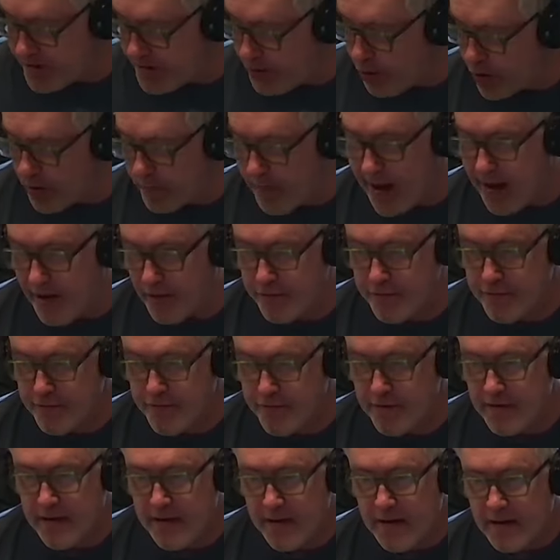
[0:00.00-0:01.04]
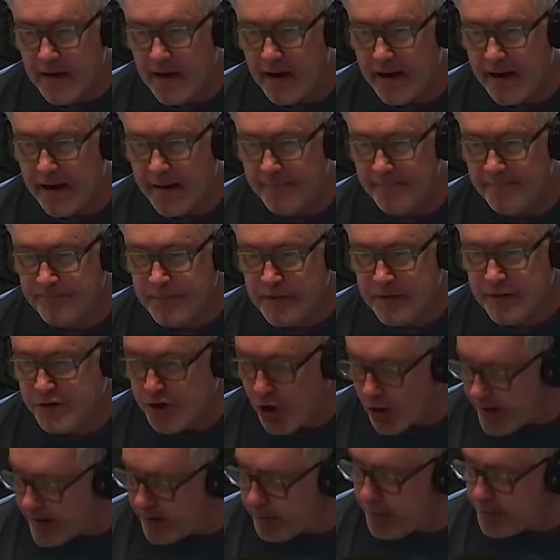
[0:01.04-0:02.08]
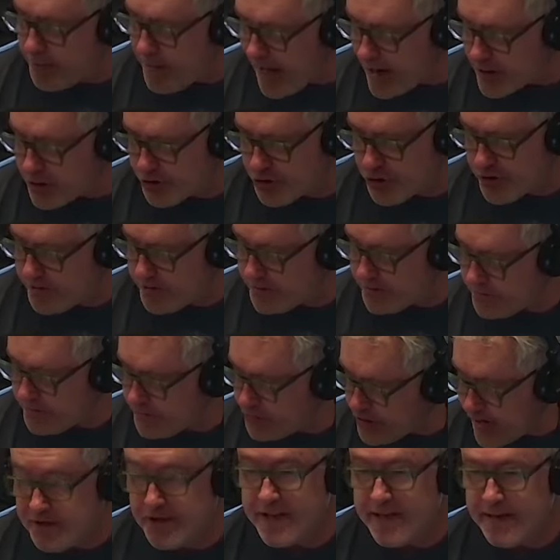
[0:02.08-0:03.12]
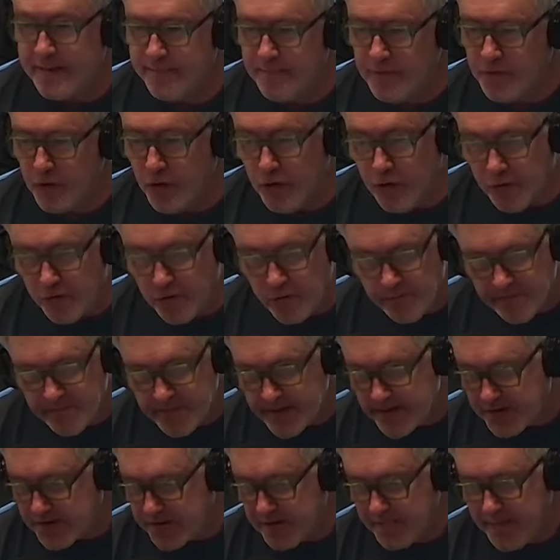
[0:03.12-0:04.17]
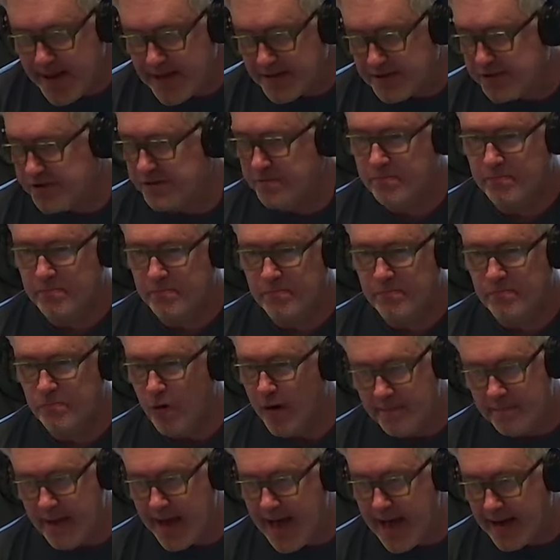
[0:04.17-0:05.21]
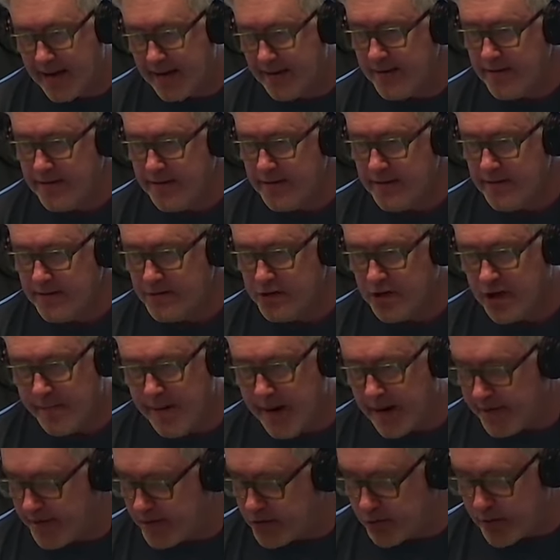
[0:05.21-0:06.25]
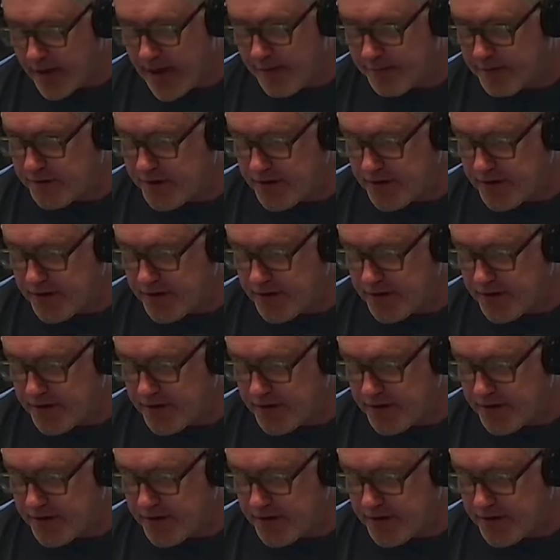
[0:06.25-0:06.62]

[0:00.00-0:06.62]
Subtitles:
in your mouth. Starting with Ashton Genty, who is the best running back to come out of the draft